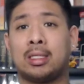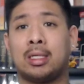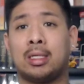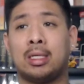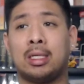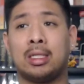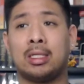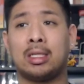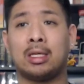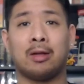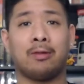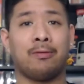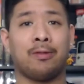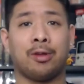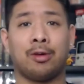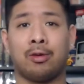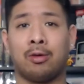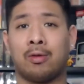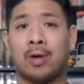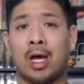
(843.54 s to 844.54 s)
and he's going to
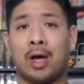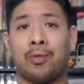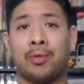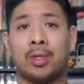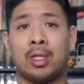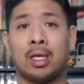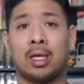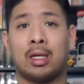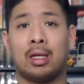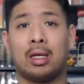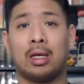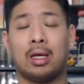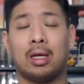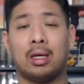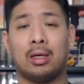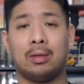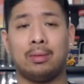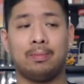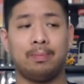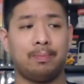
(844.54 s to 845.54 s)
fiddle around with it,
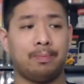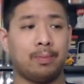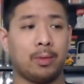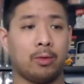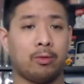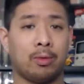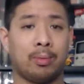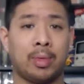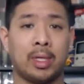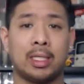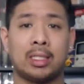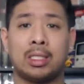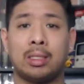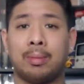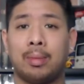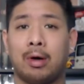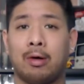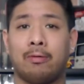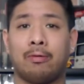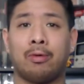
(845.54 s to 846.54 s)
replace the
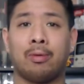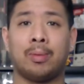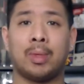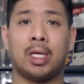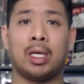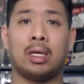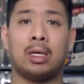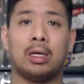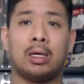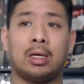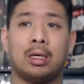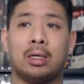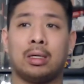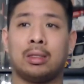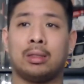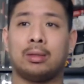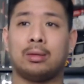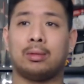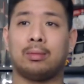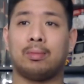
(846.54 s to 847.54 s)
belt for me,
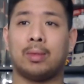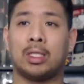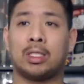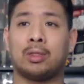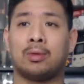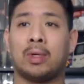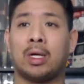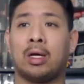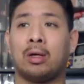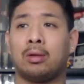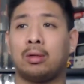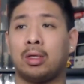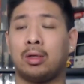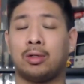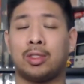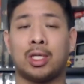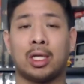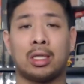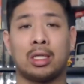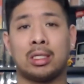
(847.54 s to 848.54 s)
mess around,
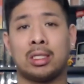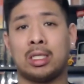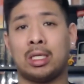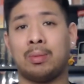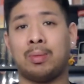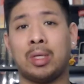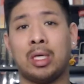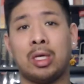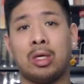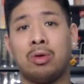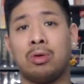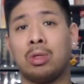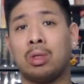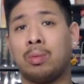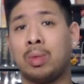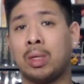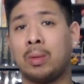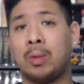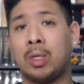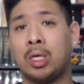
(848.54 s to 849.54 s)
check the CPU, the
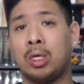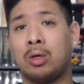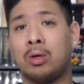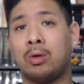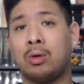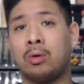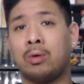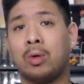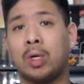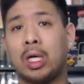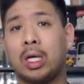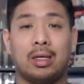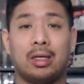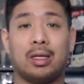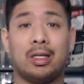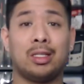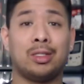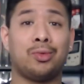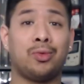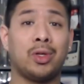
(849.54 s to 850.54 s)
PPU.
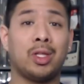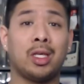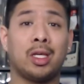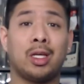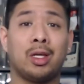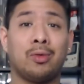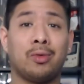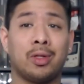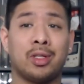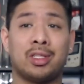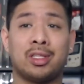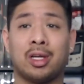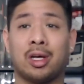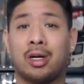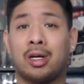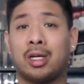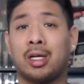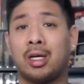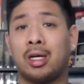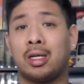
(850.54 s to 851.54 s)
He's really good with a
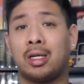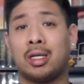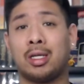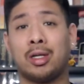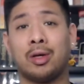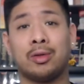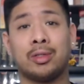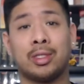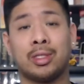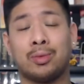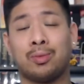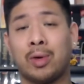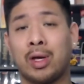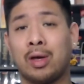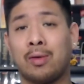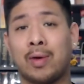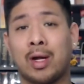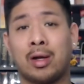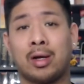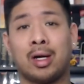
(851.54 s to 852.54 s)
solder gun. He knows his way
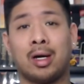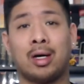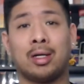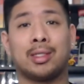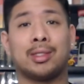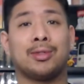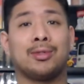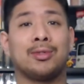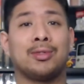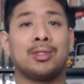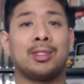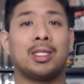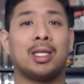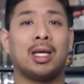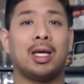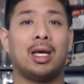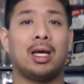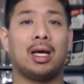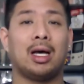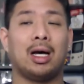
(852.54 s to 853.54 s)
around consoles.
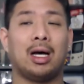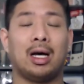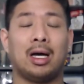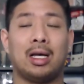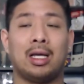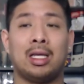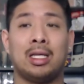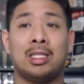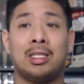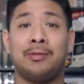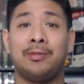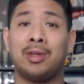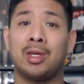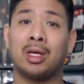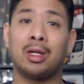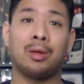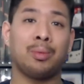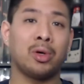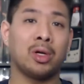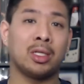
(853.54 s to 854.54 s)
He's even
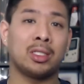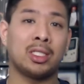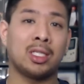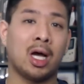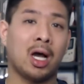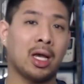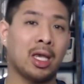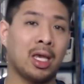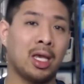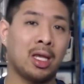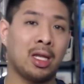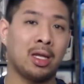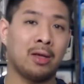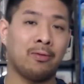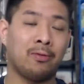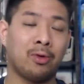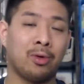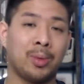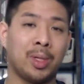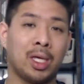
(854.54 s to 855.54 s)
going to put a socket in
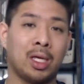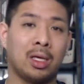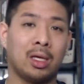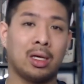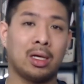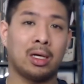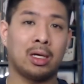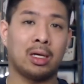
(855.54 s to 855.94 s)
it for me,